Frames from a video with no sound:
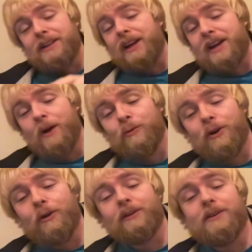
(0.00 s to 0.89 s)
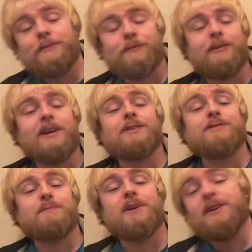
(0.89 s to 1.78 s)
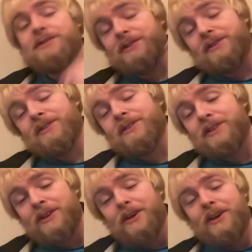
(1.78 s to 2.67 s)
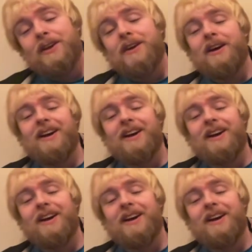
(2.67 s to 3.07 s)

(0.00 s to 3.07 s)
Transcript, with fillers: account called Live Free. There's a person, uh,